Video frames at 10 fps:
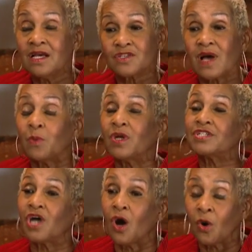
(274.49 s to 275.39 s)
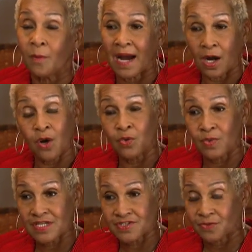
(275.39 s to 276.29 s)
So I wanted to own my own
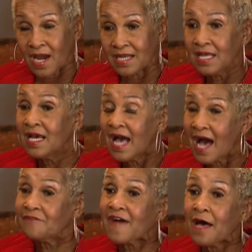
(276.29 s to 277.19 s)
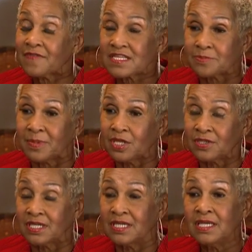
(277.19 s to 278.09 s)
restaurant. I found this
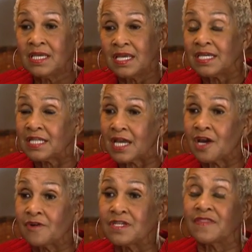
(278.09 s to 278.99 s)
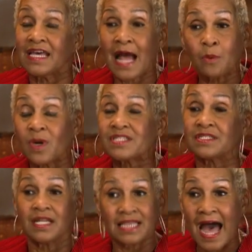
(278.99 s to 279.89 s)
building in an area that I
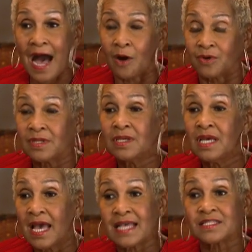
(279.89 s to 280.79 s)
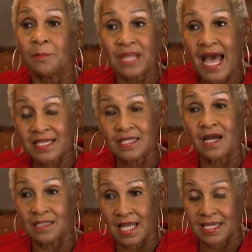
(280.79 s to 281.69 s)
wasn't allowed as a black
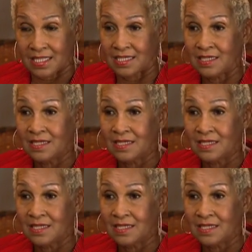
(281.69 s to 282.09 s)
young lady.